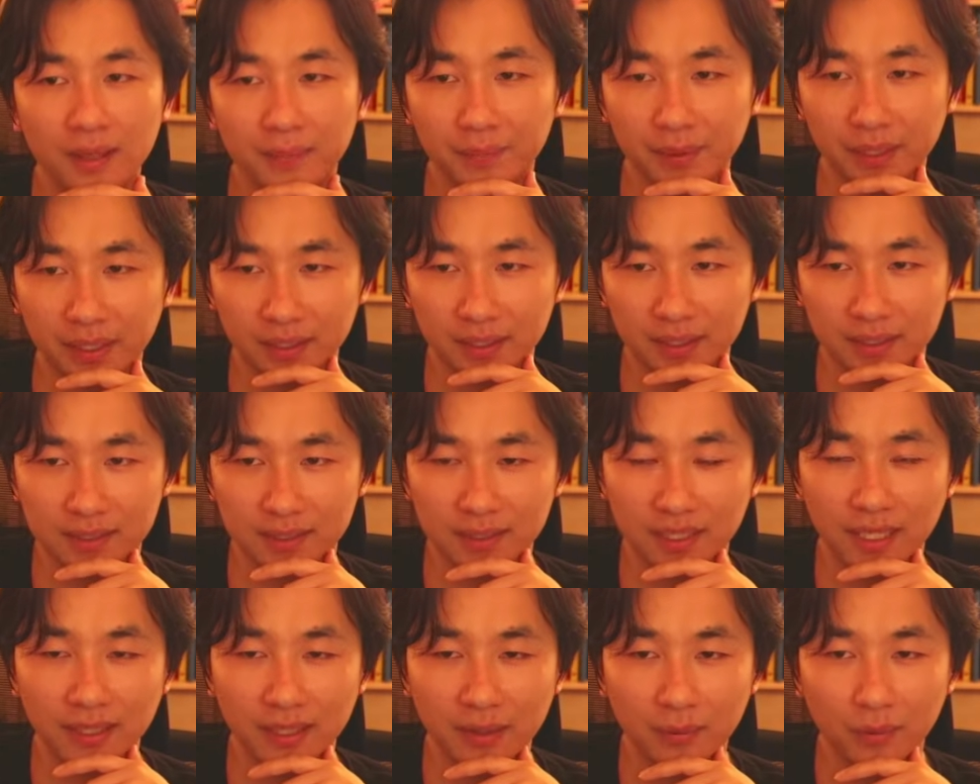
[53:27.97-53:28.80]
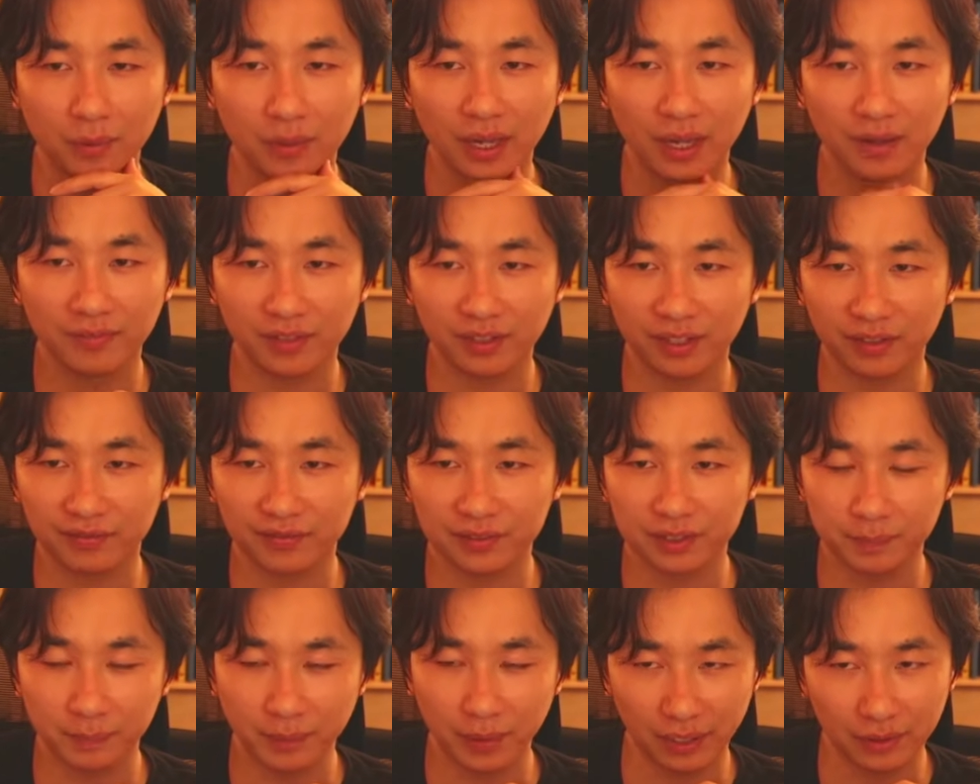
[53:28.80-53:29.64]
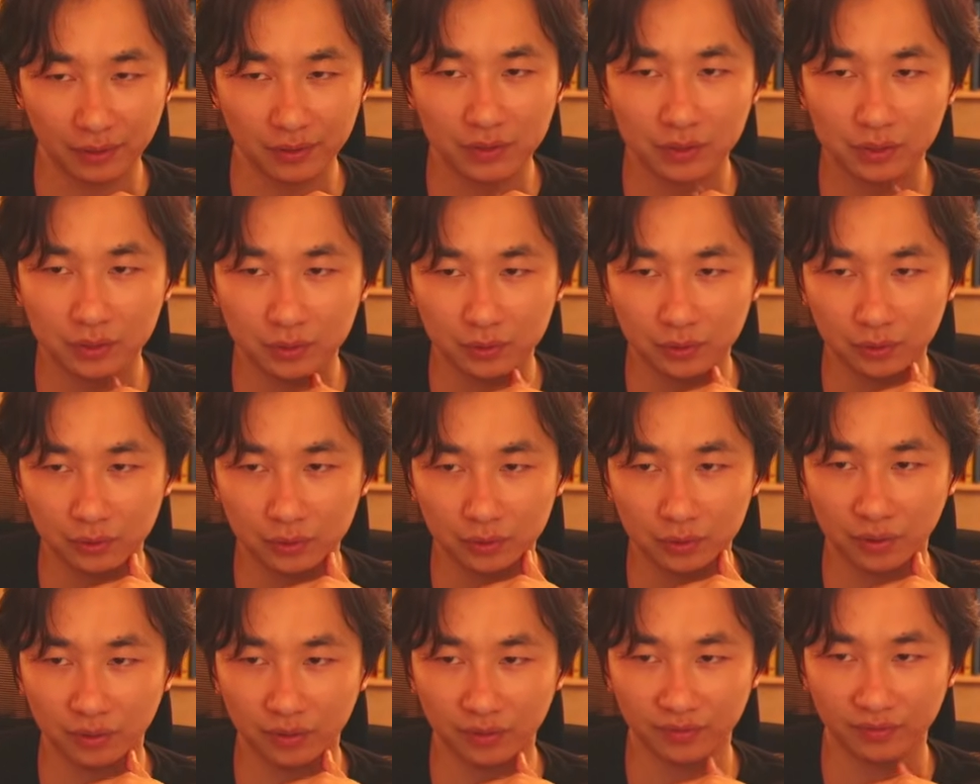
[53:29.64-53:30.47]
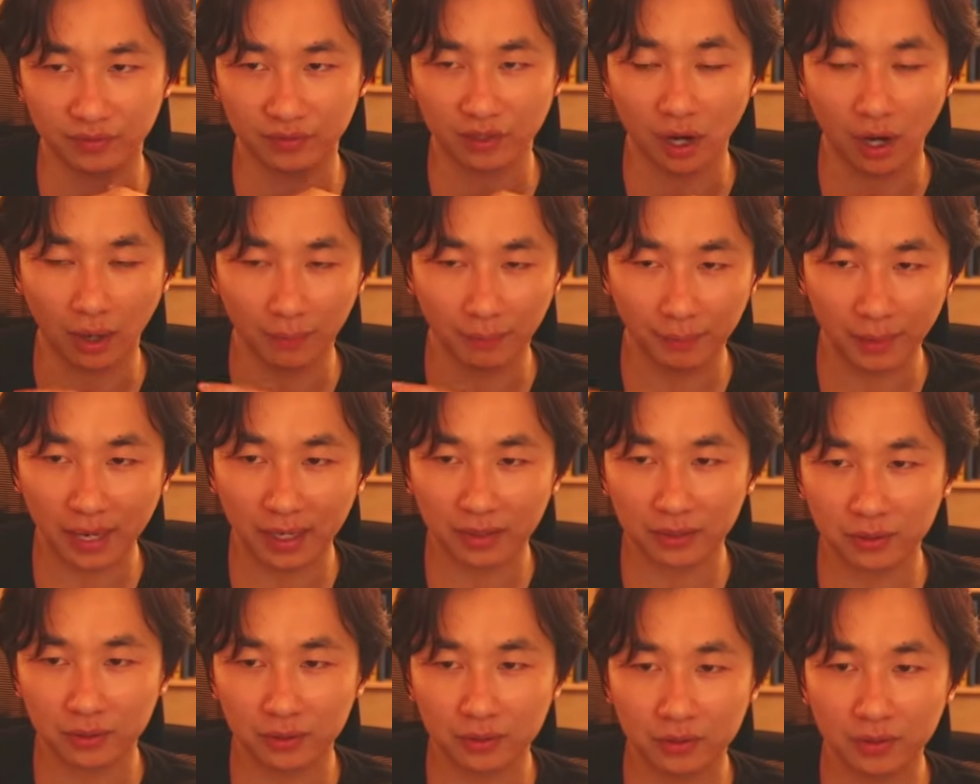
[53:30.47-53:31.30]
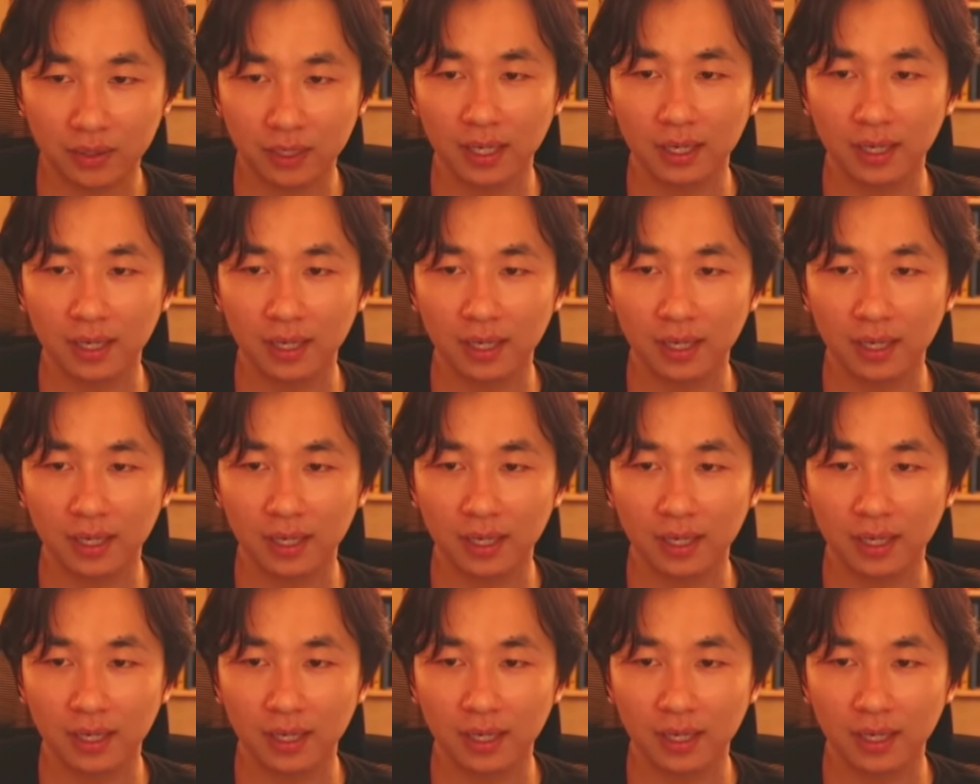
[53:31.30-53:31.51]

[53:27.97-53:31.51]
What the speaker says: because then they won't have enough spells to sort of combat you.